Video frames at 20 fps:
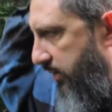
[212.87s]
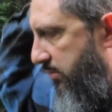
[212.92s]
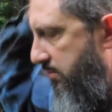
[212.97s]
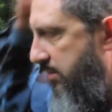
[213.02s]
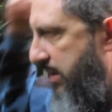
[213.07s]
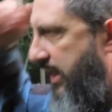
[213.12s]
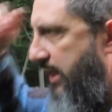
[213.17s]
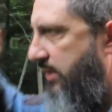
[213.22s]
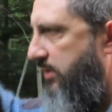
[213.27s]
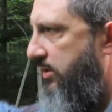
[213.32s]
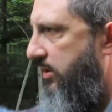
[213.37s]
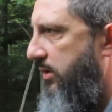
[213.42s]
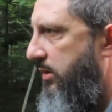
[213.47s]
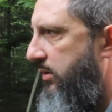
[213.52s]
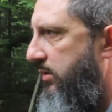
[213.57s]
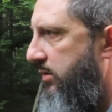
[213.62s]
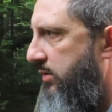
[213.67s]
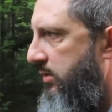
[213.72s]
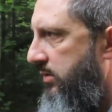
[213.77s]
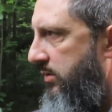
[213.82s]

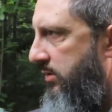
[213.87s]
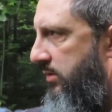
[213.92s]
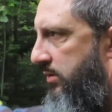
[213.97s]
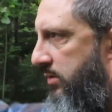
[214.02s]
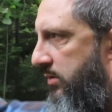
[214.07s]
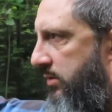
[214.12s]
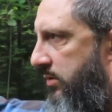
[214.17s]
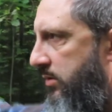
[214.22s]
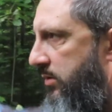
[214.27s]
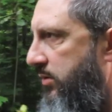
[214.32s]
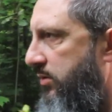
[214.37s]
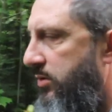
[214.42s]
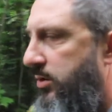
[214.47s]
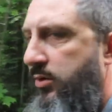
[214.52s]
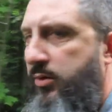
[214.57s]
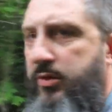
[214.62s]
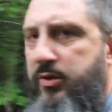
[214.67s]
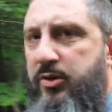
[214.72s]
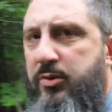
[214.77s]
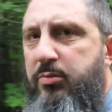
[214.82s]
amazing
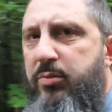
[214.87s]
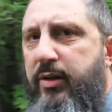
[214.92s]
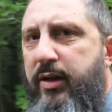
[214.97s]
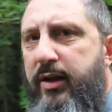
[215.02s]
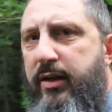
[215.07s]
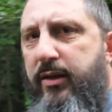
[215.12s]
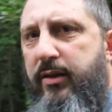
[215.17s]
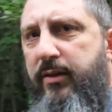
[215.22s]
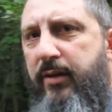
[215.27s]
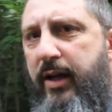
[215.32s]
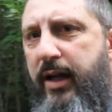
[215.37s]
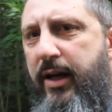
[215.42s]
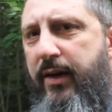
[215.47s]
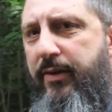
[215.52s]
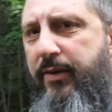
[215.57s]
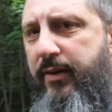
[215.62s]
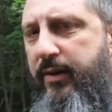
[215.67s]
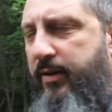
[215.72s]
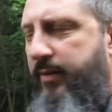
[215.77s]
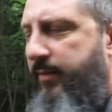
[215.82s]
truth spread
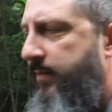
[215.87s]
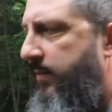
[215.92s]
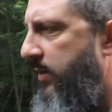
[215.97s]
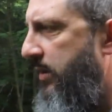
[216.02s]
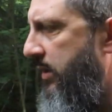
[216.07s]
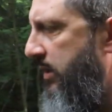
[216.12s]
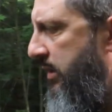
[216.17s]
out there.